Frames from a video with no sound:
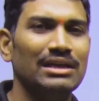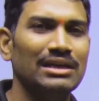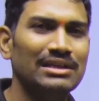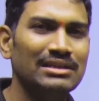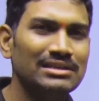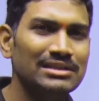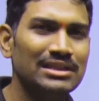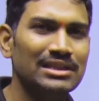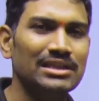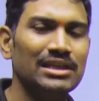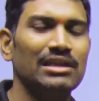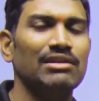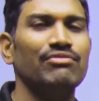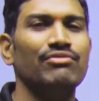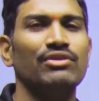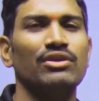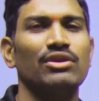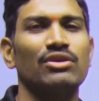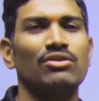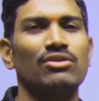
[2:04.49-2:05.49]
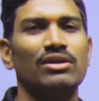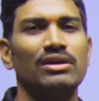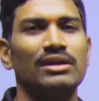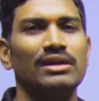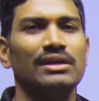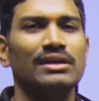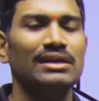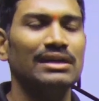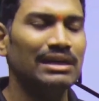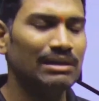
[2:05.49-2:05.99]
In general, if you are
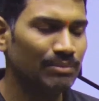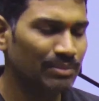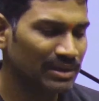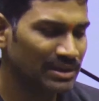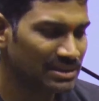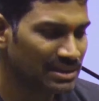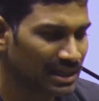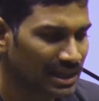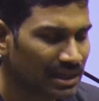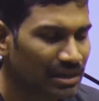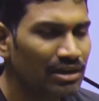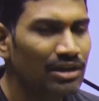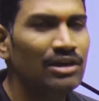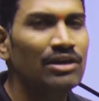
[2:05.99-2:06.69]
talking, lipids are